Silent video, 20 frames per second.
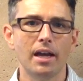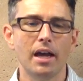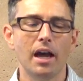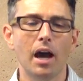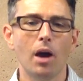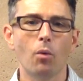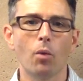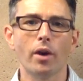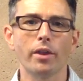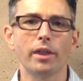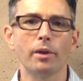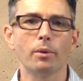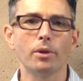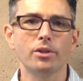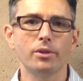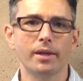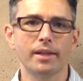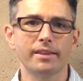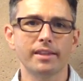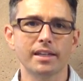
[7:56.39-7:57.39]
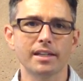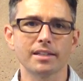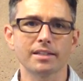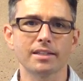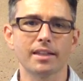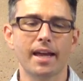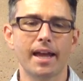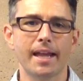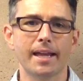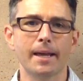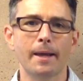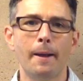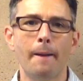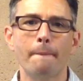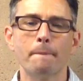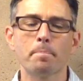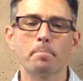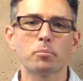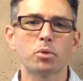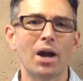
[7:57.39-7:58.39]
uh, where they were doing things like
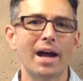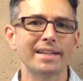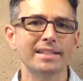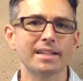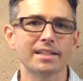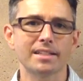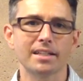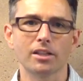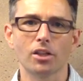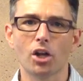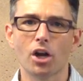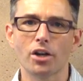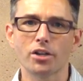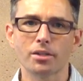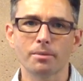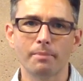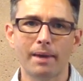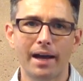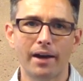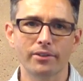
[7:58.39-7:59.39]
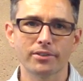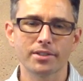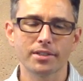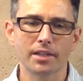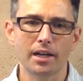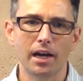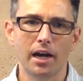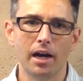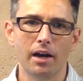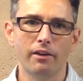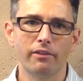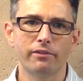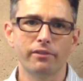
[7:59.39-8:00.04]
processing large amounts of